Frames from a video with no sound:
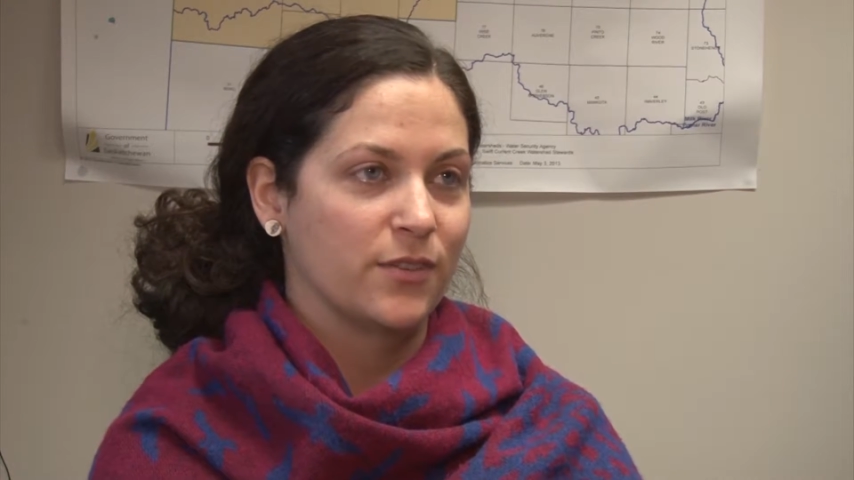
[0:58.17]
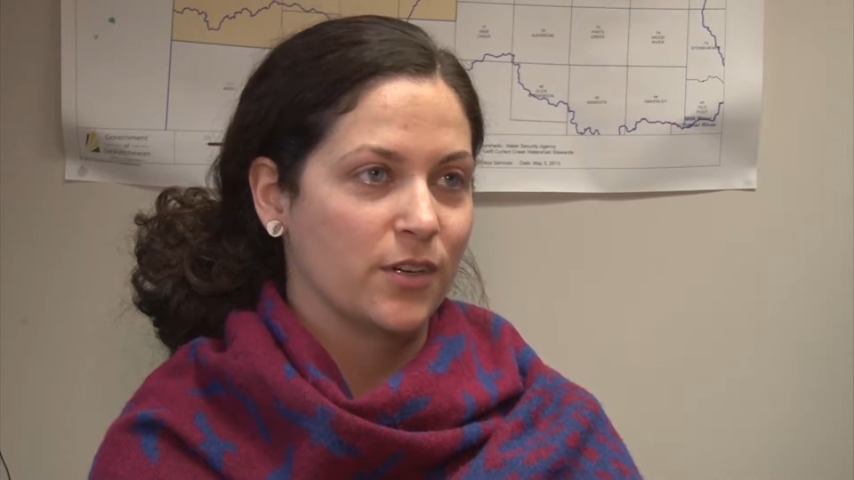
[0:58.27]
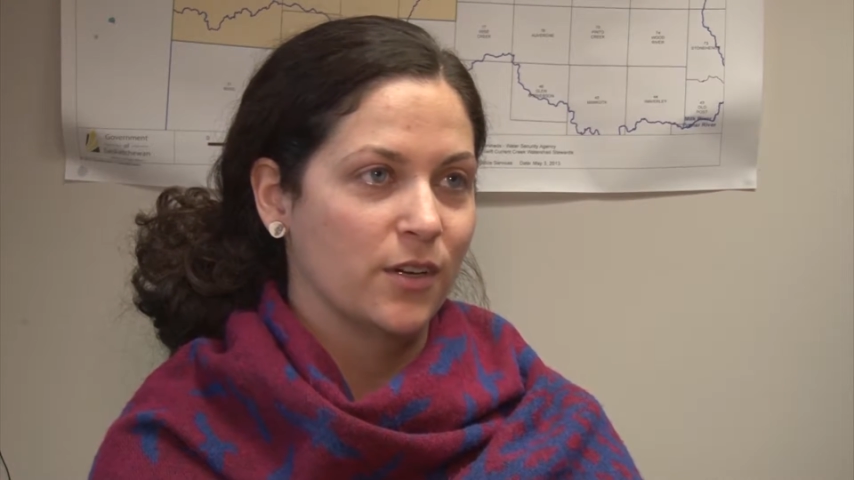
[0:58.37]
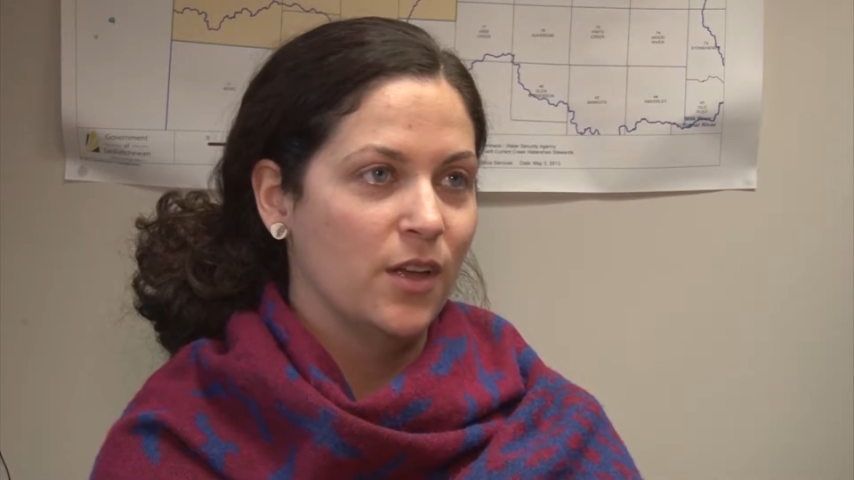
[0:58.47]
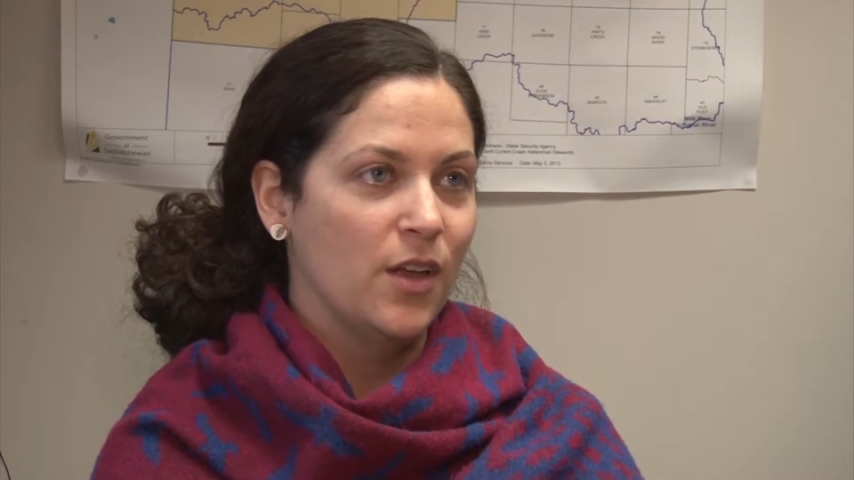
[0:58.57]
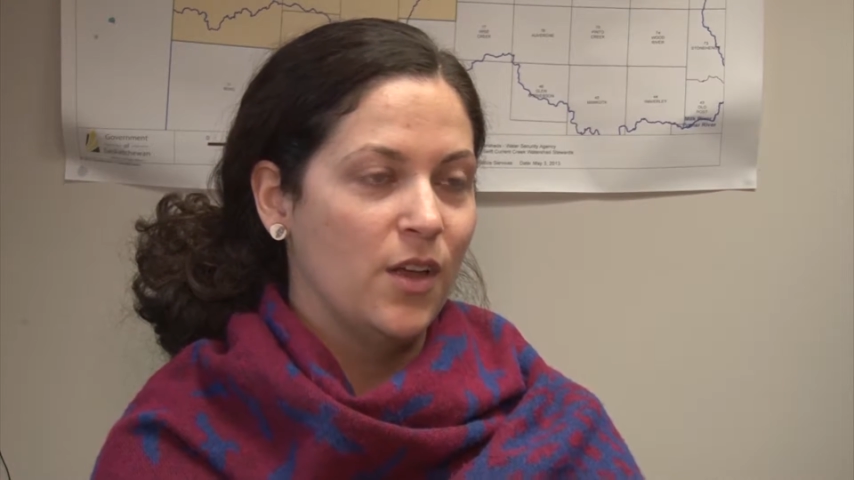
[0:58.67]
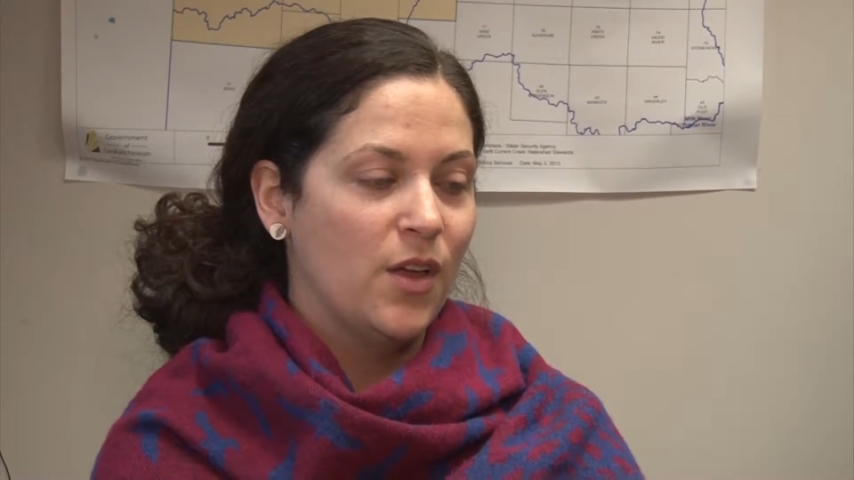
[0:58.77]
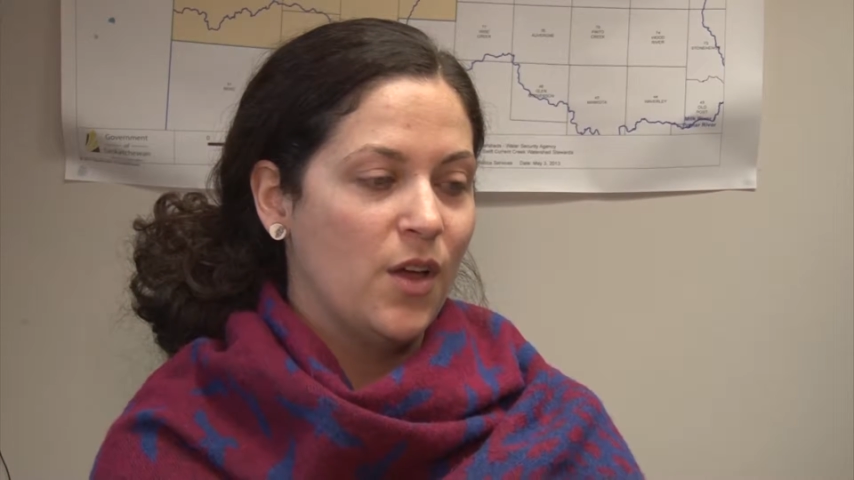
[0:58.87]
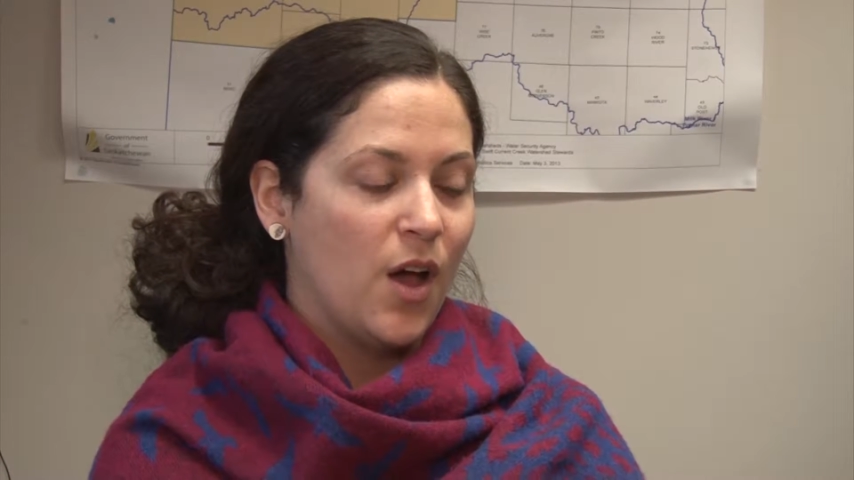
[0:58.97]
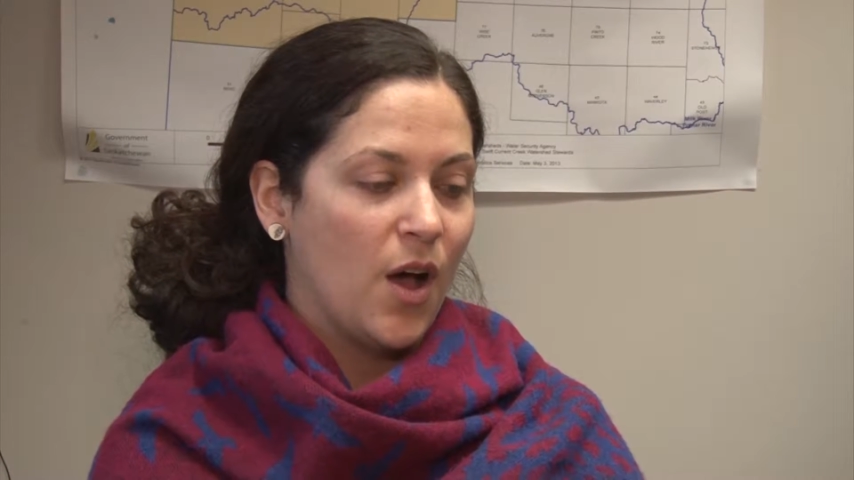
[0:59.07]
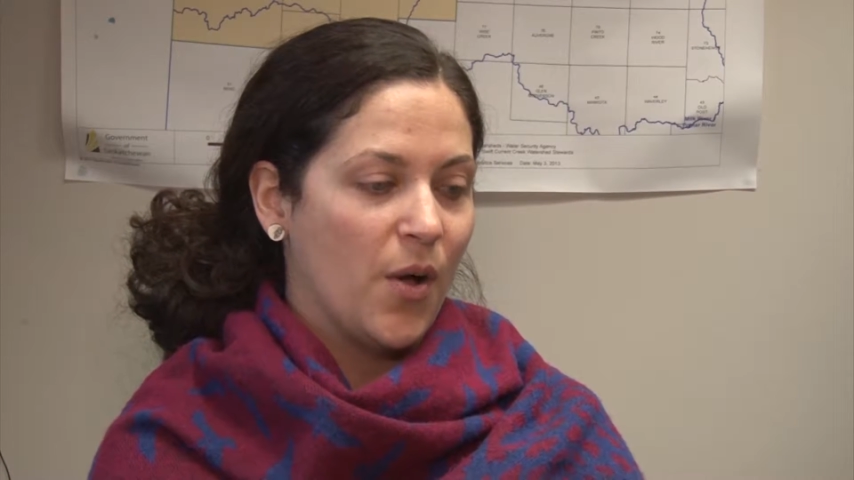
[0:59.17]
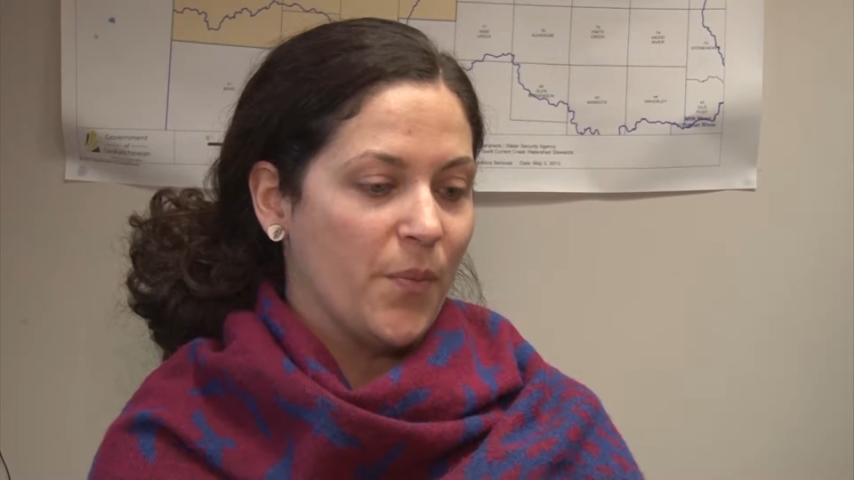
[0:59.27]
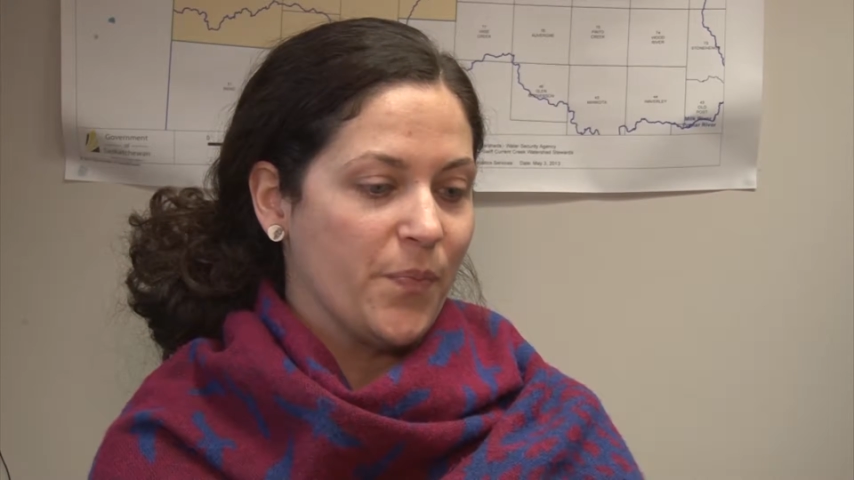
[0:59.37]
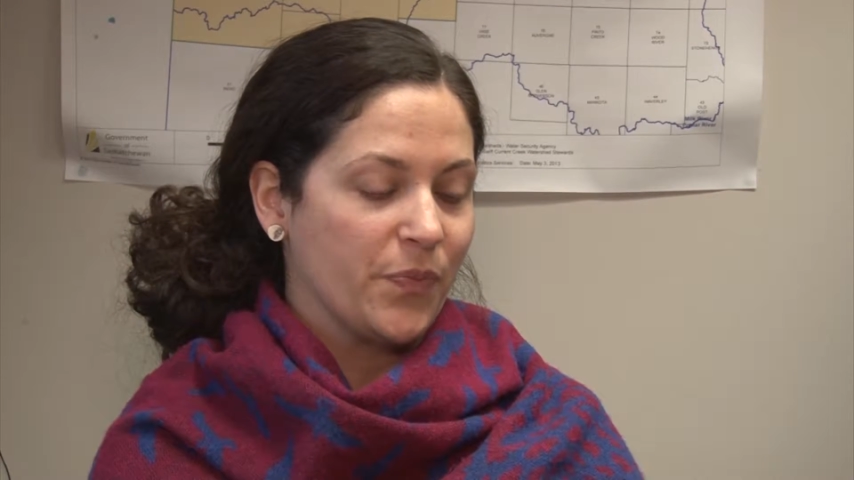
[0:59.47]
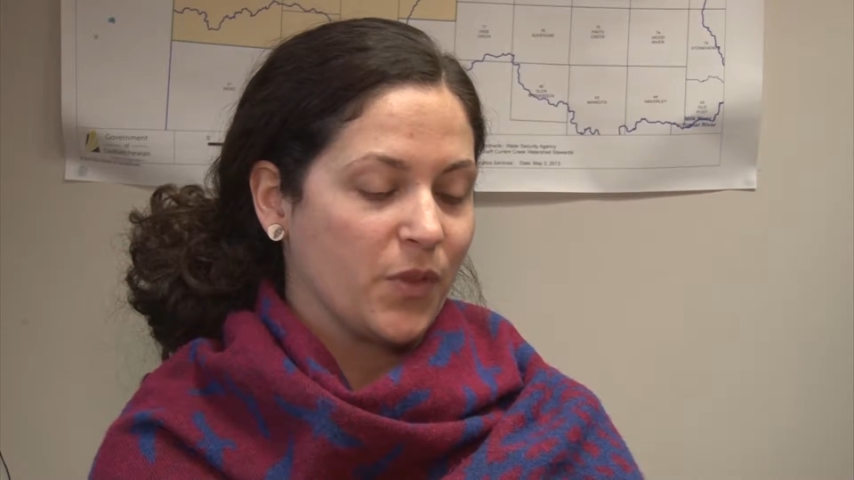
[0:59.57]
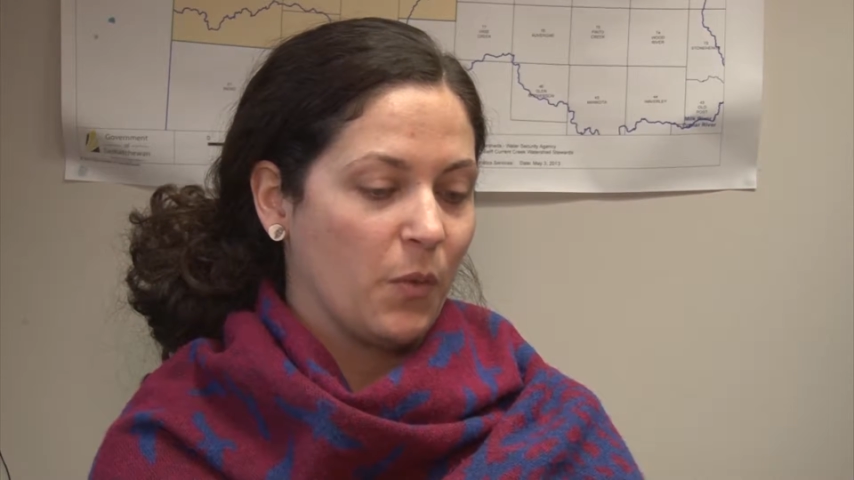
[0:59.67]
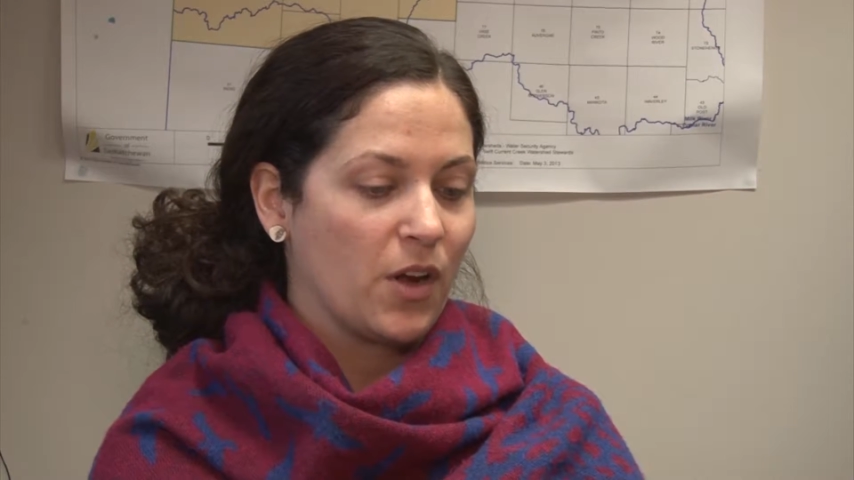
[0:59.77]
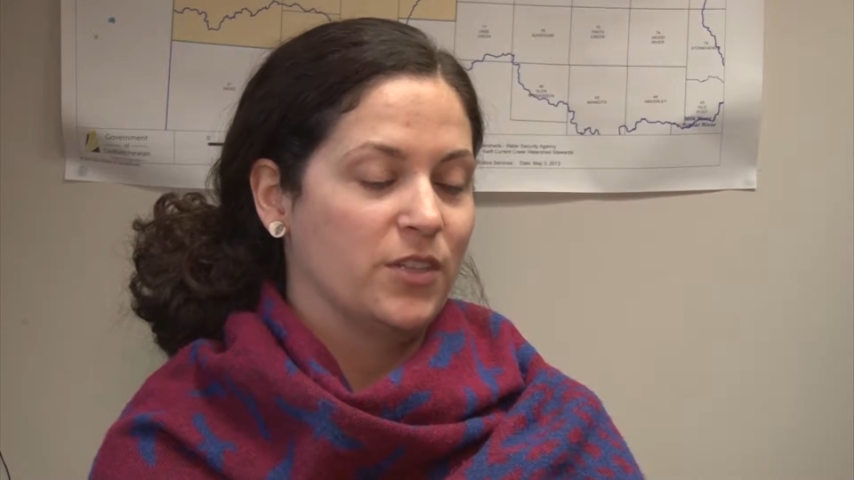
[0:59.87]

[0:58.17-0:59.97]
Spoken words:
for water